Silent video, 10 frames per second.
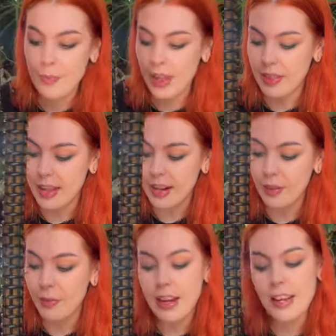And then I
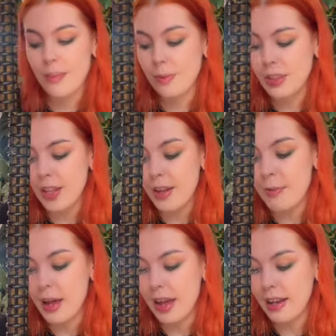fell in love with
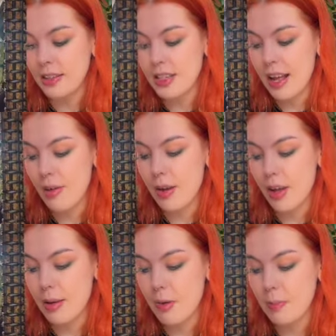them and now
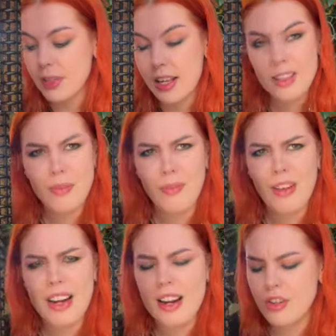I'm obsessed with
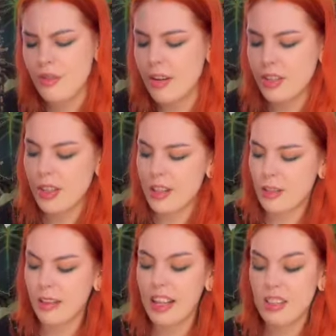philodendron. So
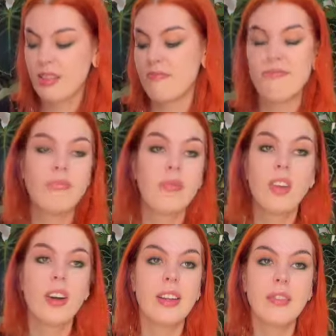that's, that's
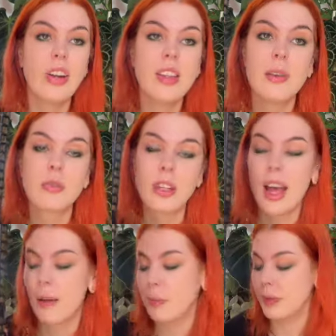kind of, I knew that was gonna
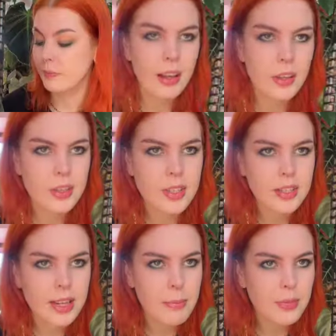happen. Cause the
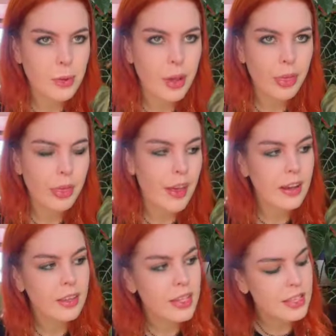stems are quite
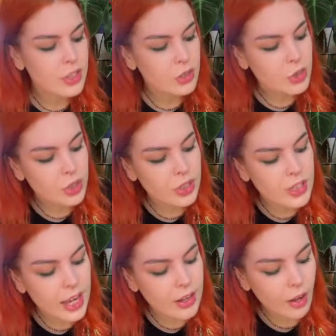thick. This is just
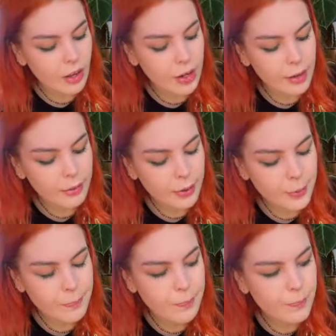a kind of
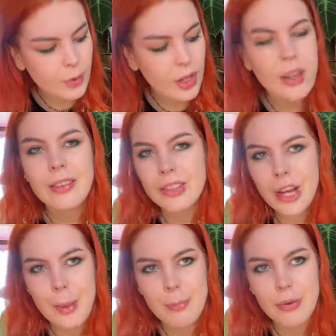
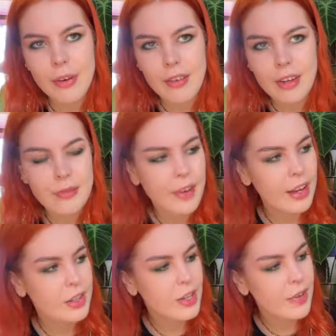temporary
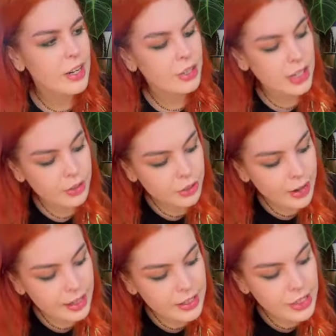fix. Eventually I'll
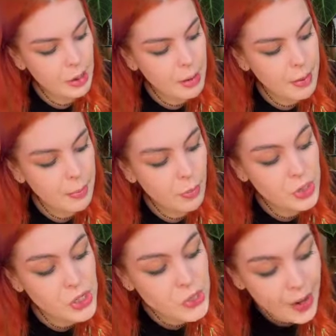train it to grow a bit more
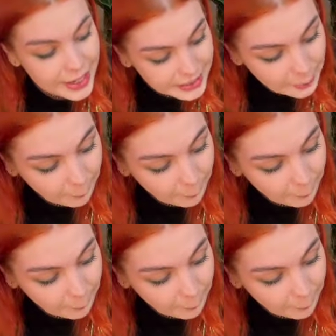straight.